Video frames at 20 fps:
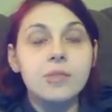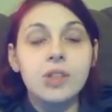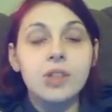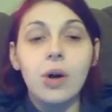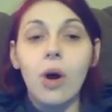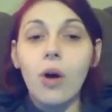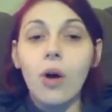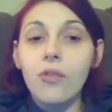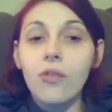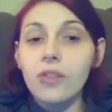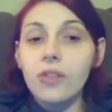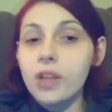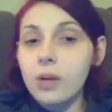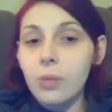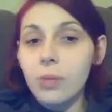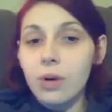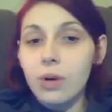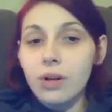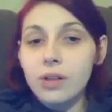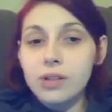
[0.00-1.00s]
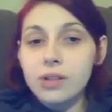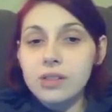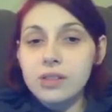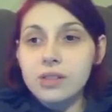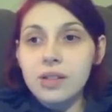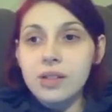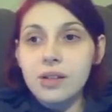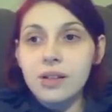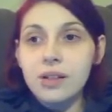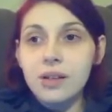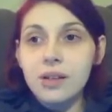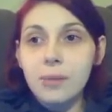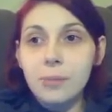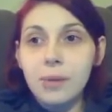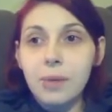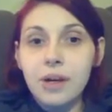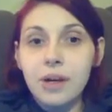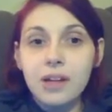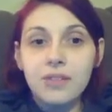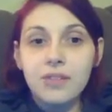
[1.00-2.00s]
So hopefully it works.
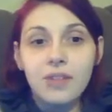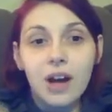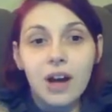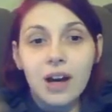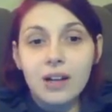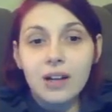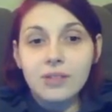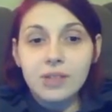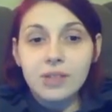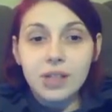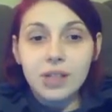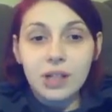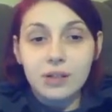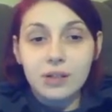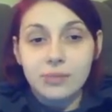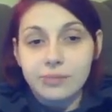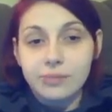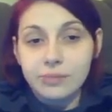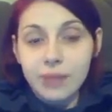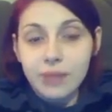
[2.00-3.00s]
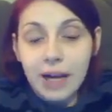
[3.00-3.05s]
But if not, you know,